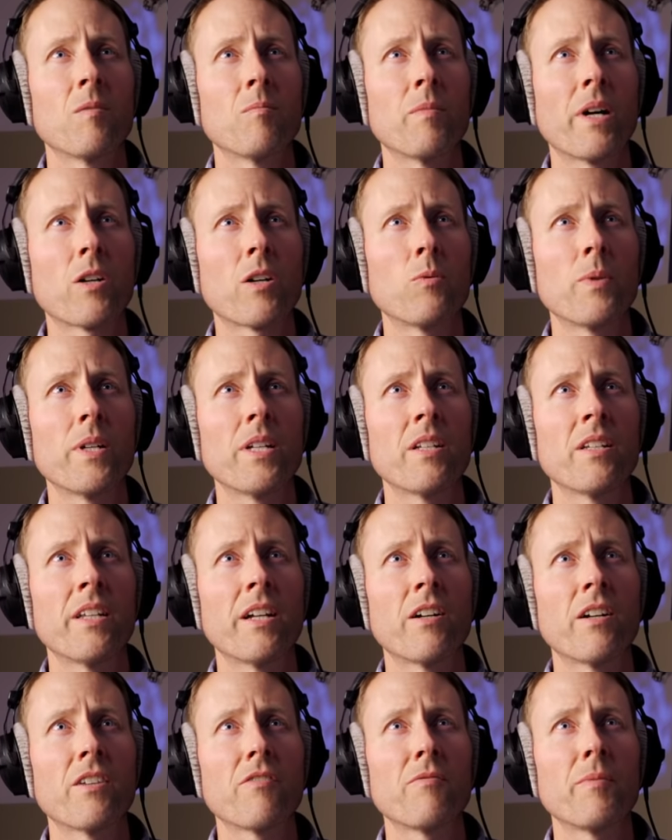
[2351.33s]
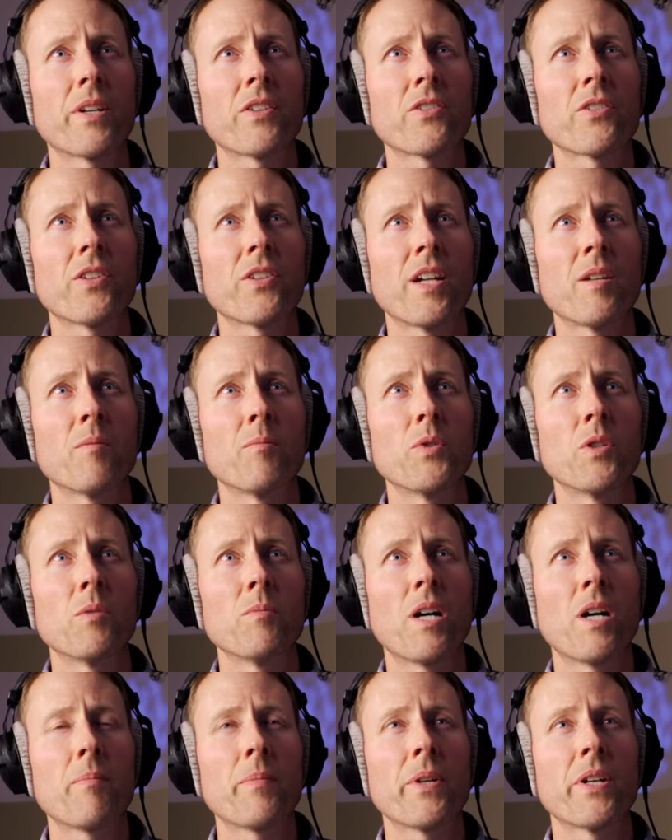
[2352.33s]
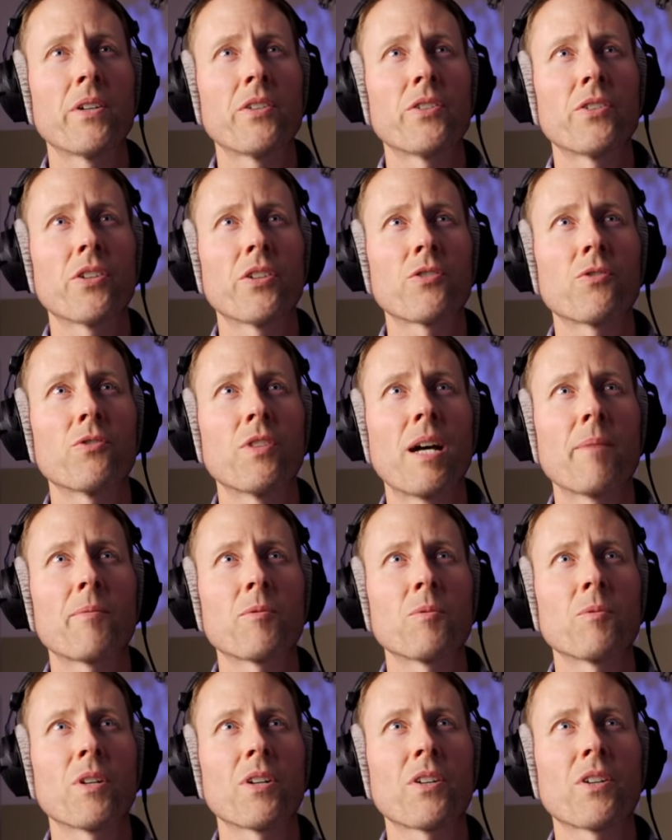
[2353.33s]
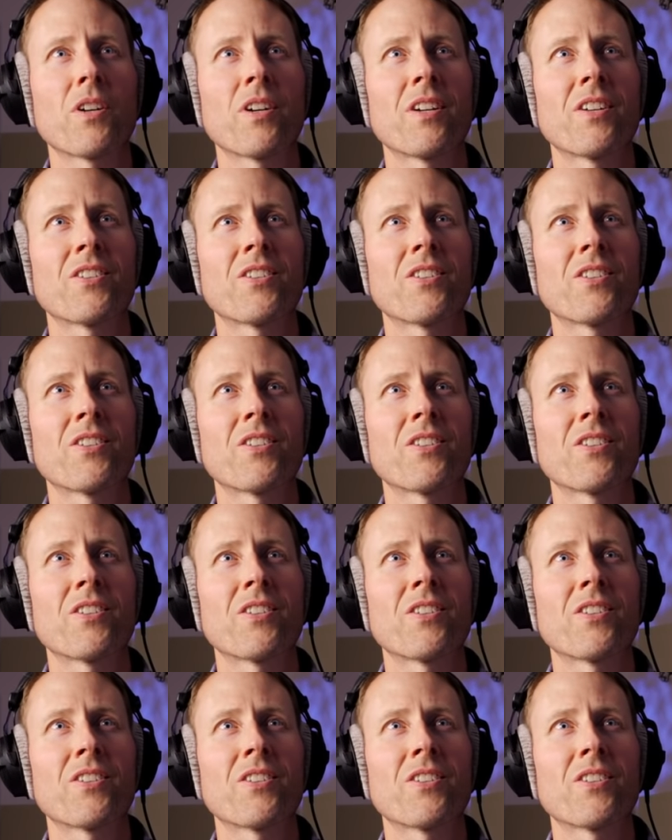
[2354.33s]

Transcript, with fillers: Michael Wynn, narrative mixer and boom op here, just wrapped work,